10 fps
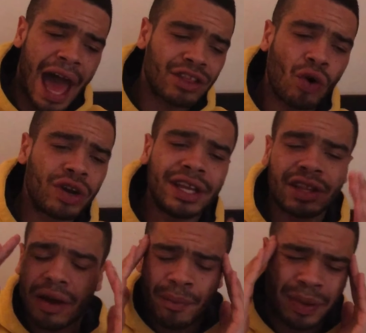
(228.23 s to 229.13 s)
I don't need
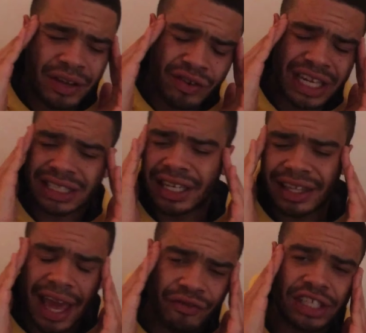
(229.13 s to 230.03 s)
to be listening
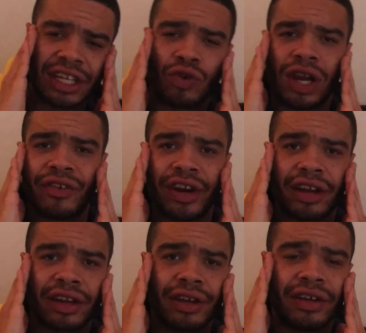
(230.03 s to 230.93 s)
to every single
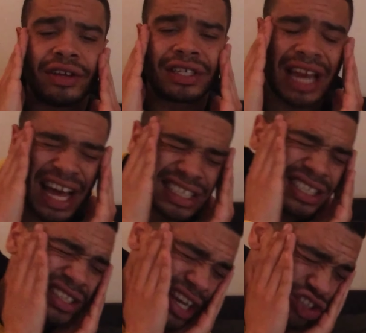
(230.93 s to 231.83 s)
lyric. It's like
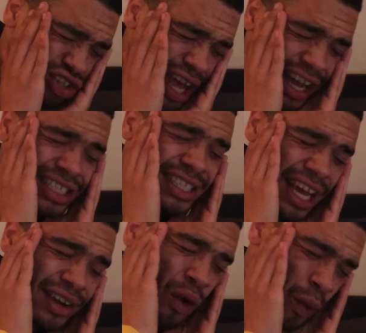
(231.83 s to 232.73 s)
literally I can sit
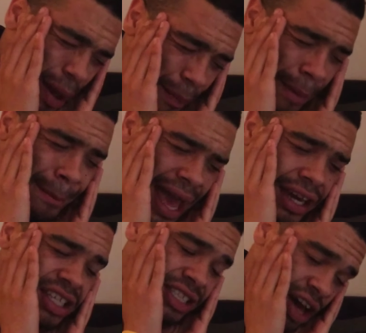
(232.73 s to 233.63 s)
in the whip and bang
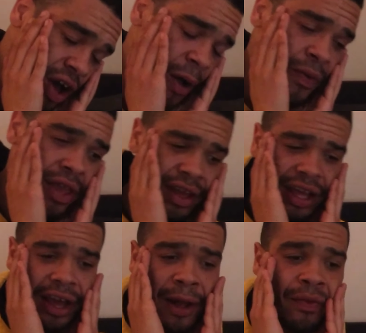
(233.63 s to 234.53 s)
this out.
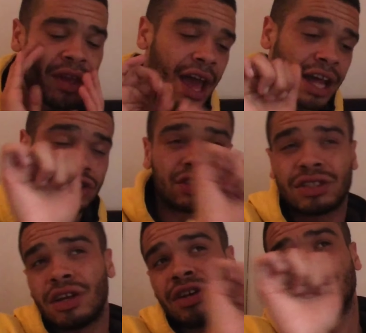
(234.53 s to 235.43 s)
Yeah and
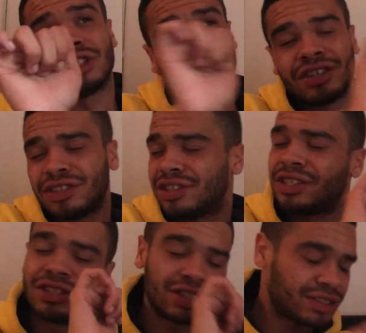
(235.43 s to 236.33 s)
just just
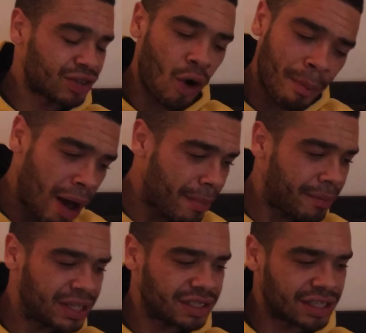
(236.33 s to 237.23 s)
just just go about my
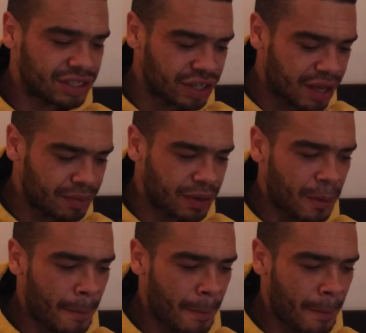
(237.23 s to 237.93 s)
business. You get me?